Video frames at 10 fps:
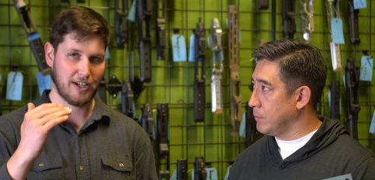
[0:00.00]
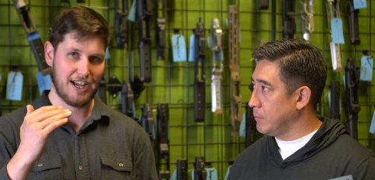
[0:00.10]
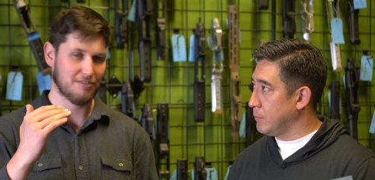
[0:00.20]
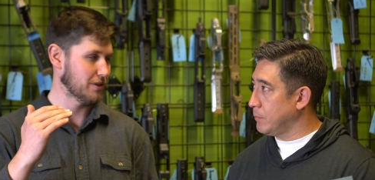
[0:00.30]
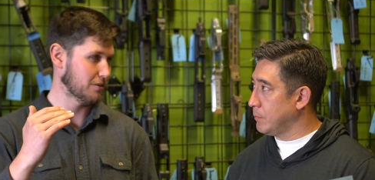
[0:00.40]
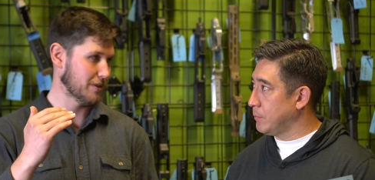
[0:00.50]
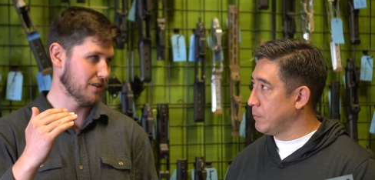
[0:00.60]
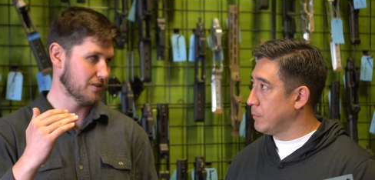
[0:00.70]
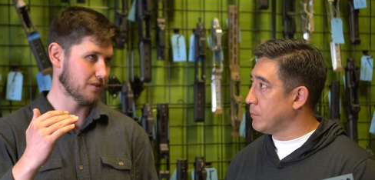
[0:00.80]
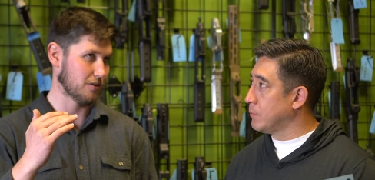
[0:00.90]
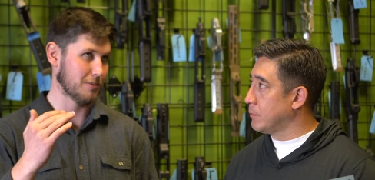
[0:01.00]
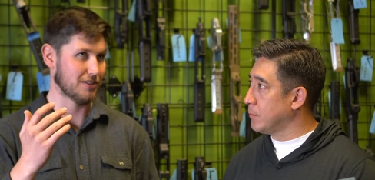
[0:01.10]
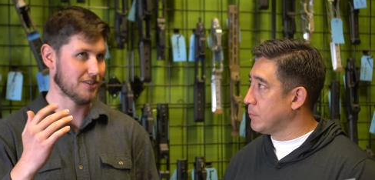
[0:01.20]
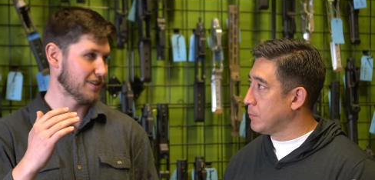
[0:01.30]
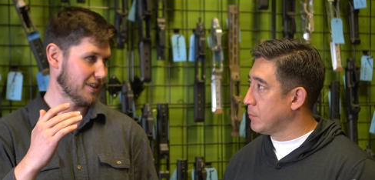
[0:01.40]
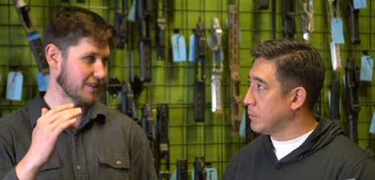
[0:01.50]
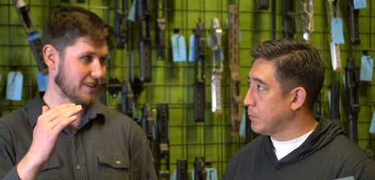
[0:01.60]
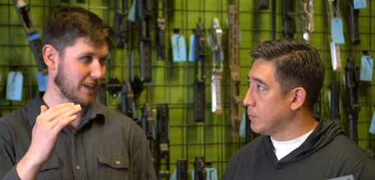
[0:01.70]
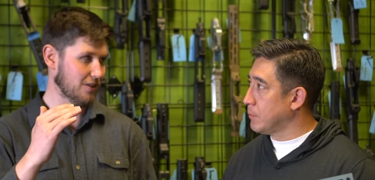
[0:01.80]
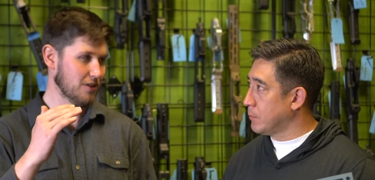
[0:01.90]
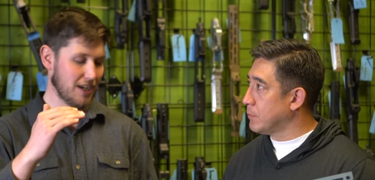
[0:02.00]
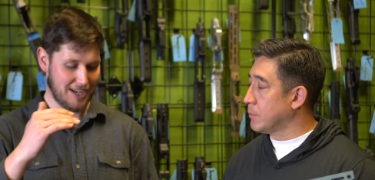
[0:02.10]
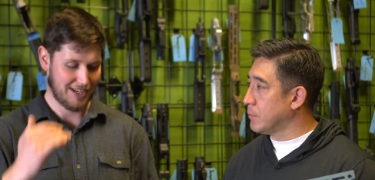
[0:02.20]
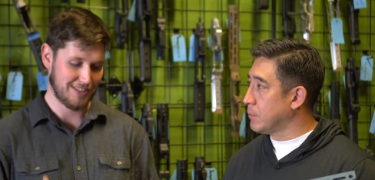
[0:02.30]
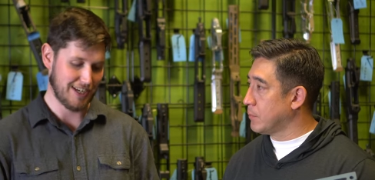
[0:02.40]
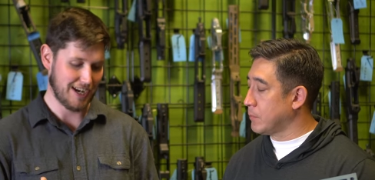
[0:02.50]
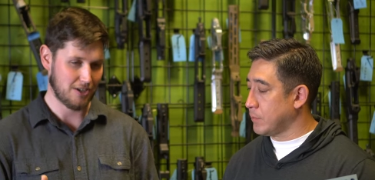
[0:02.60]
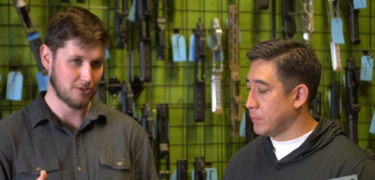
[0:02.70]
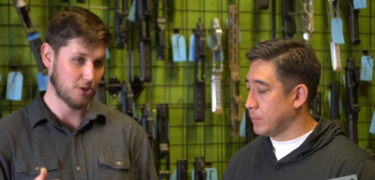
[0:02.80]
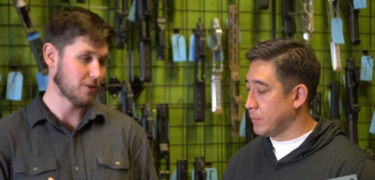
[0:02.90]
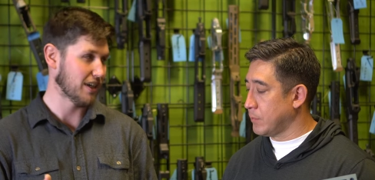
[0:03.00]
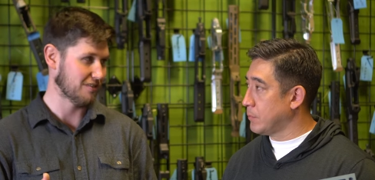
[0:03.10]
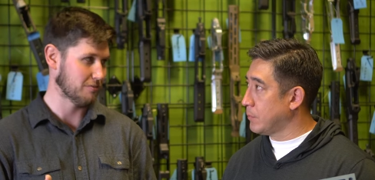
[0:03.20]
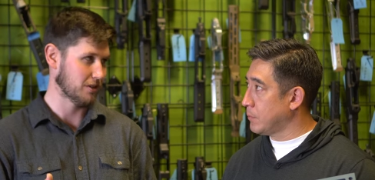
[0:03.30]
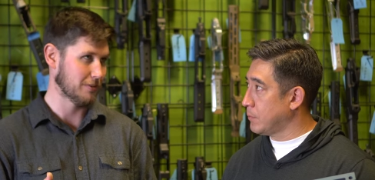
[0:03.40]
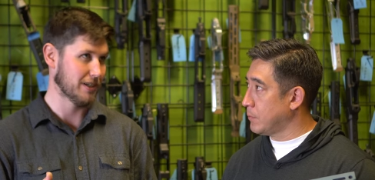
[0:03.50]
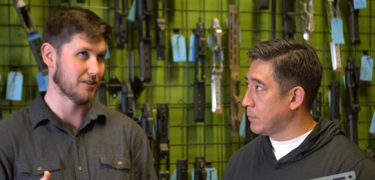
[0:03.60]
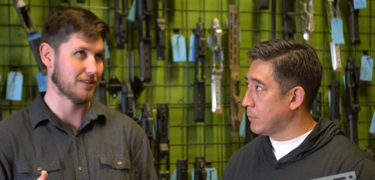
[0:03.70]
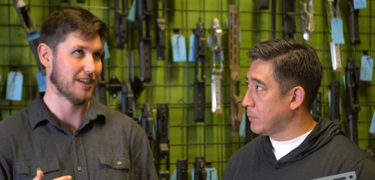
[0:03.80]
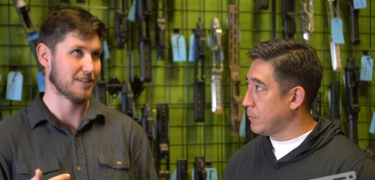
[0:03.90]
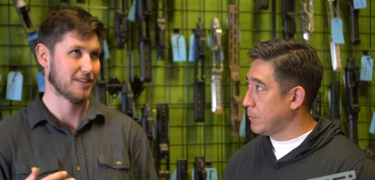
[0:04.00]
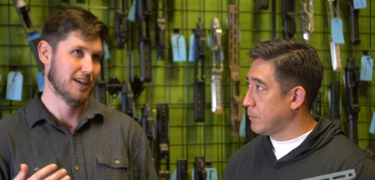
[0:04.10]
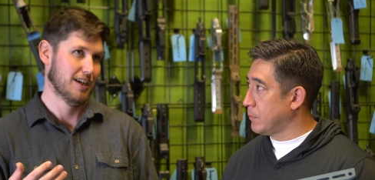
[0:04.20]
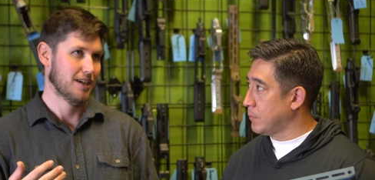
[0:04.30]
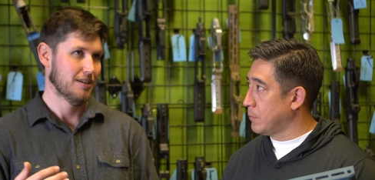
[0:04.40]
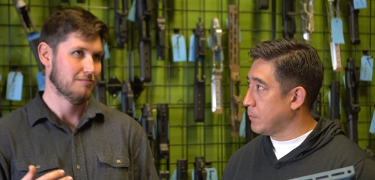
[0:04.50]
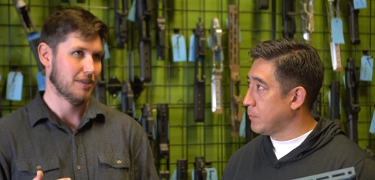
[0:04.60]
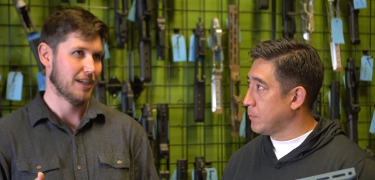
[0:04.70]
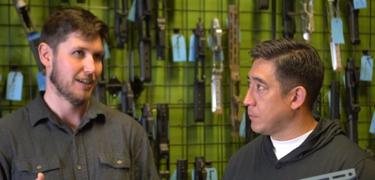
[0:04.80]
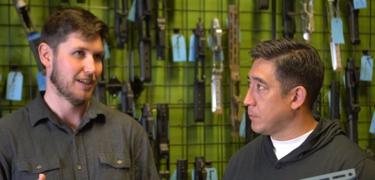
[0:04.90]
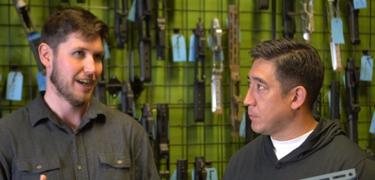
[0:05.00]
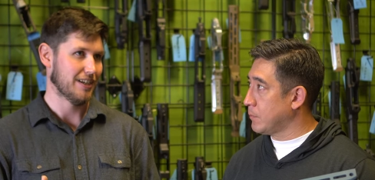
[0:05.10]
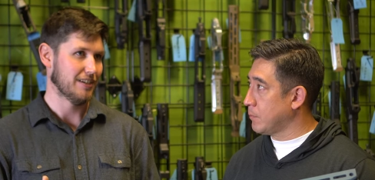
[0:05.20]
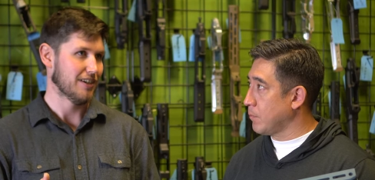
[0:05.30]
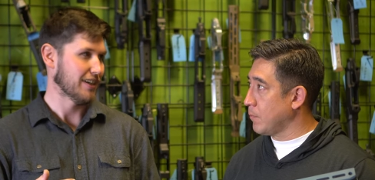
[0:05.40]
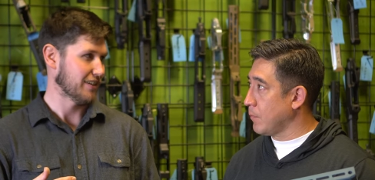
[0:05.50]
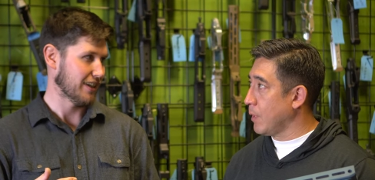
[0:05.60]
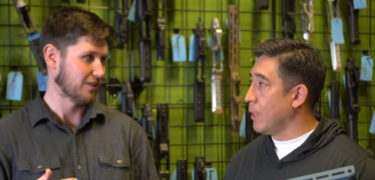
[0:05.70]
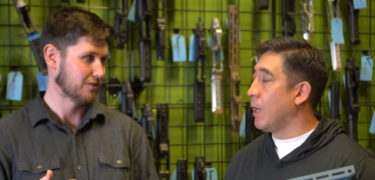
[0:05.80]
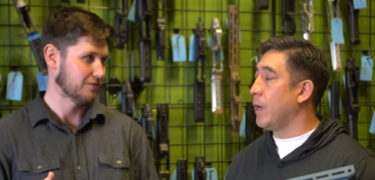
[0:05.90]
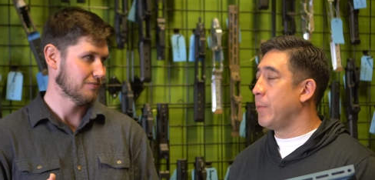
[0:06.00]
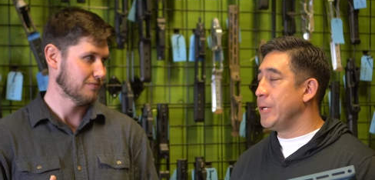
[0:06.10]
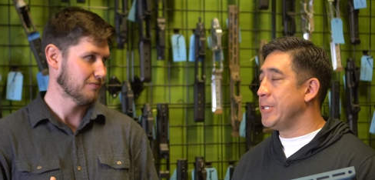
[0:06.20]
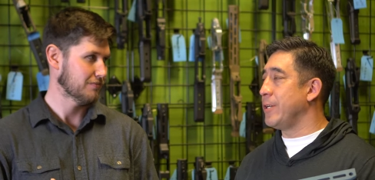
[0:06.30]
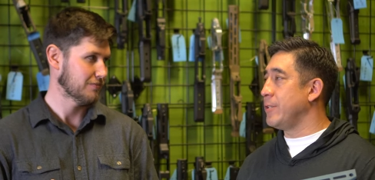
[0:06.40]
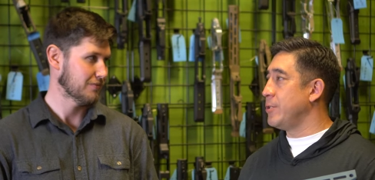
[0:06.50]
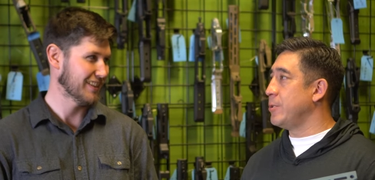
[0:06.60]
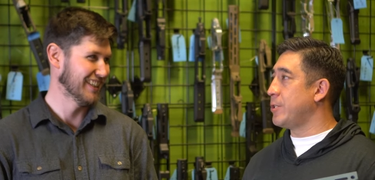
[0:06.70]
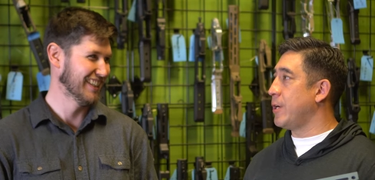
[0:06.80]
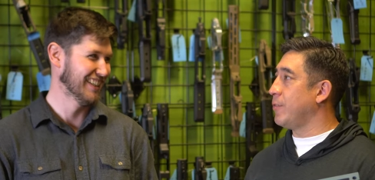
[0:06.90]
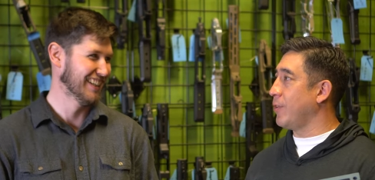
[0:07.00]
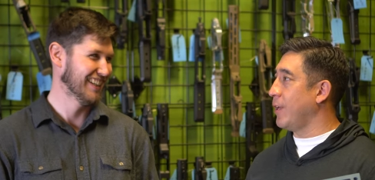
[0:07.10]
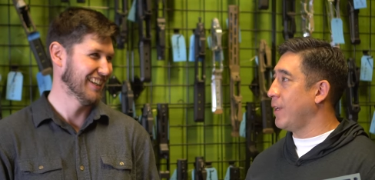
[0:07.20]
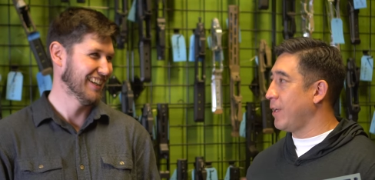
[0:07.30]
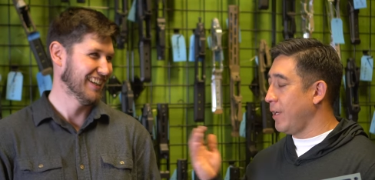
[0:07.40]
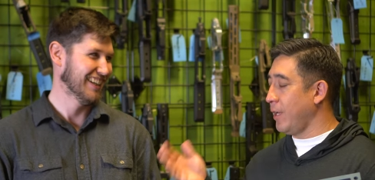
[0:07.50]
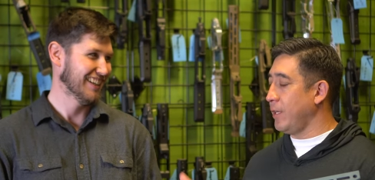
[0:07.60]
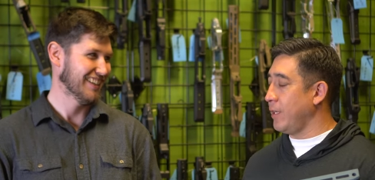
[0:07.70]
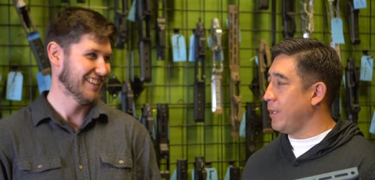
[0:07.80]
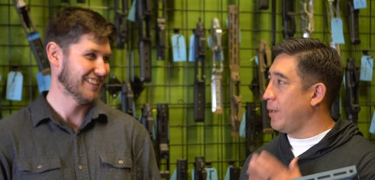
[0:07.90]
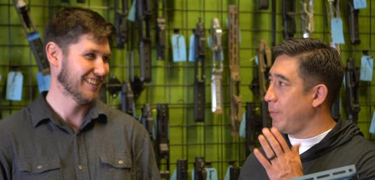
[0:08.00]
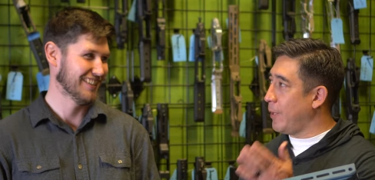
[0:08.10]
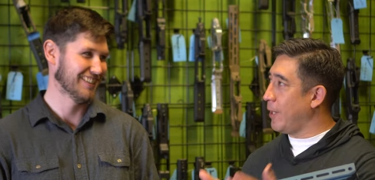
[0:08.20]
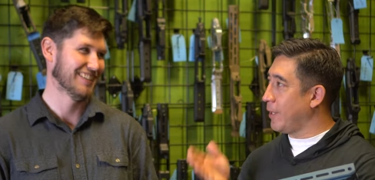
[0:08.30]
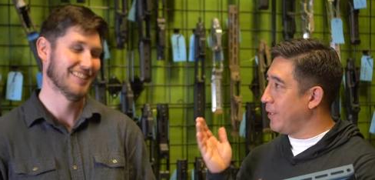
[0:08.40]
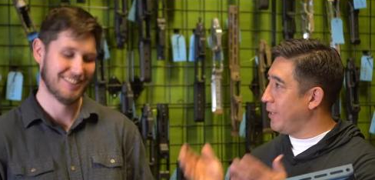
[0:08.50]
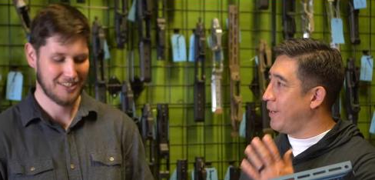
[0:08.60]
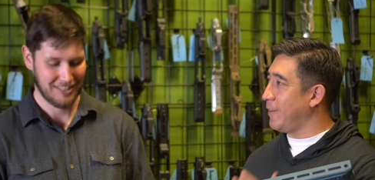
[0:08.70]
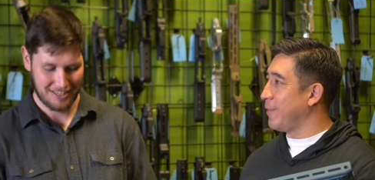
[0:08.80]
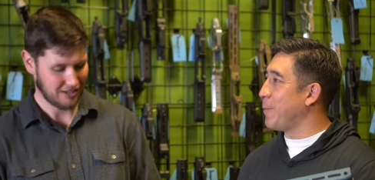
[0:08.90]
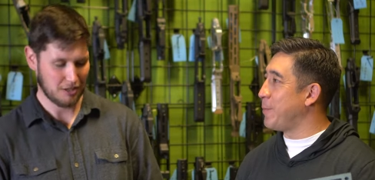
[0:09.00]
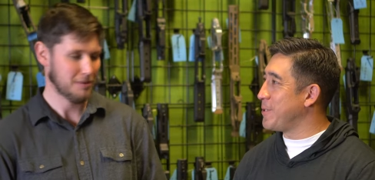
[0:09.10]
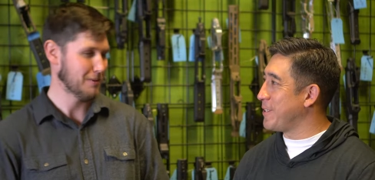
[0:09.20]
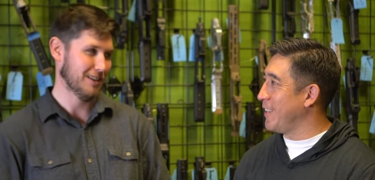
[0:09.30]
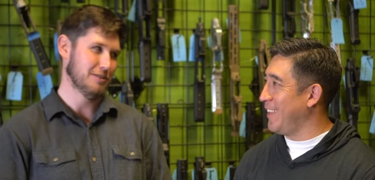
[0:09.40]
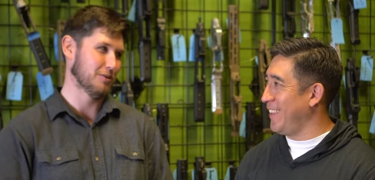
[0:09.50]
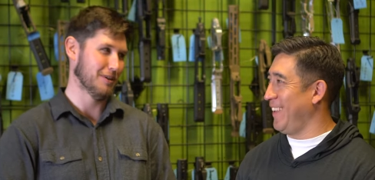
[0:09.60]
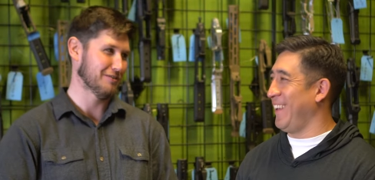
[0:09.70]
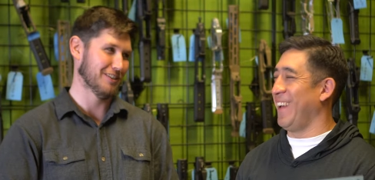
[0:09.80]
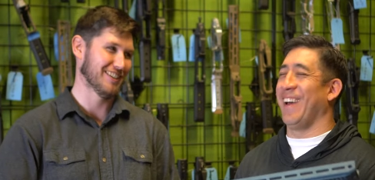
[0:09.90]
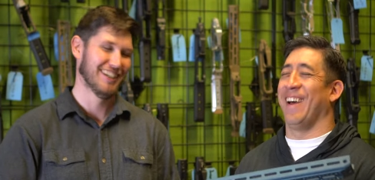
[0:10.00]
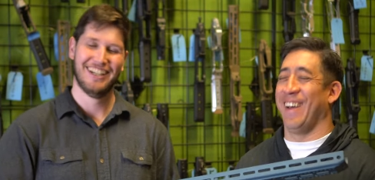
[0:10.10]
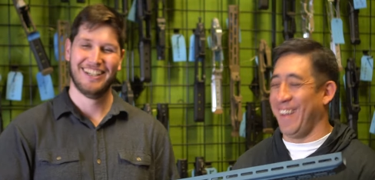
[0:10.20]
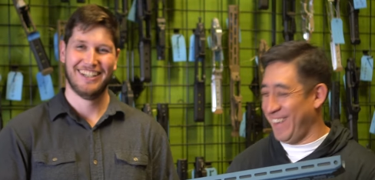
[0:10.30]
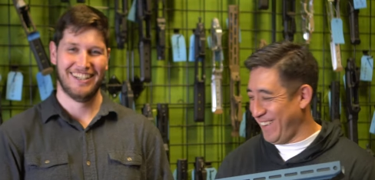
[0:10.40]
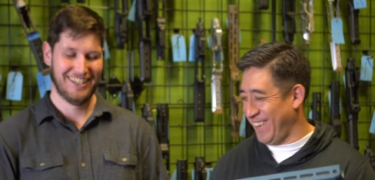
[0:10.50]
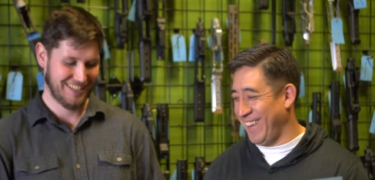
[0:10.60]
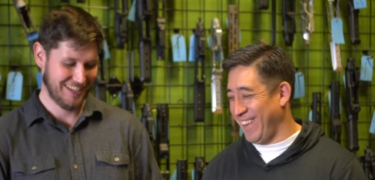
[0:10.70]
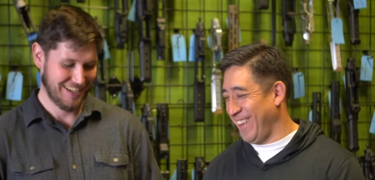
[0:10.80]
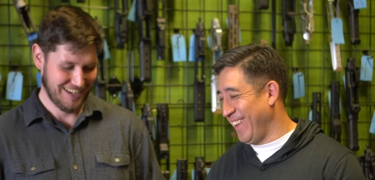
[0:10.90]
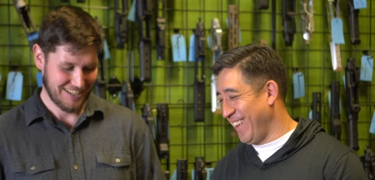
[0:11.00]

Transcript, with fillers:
Speaker 1: and a half millimeters, or about 60 thou, and down two and a half millimeters, and that's uh, 80, 90 thou.
Speaker 2: I appreciate you translating Canadian and American there. It'll be bilingual,
Speaker 1: my friend.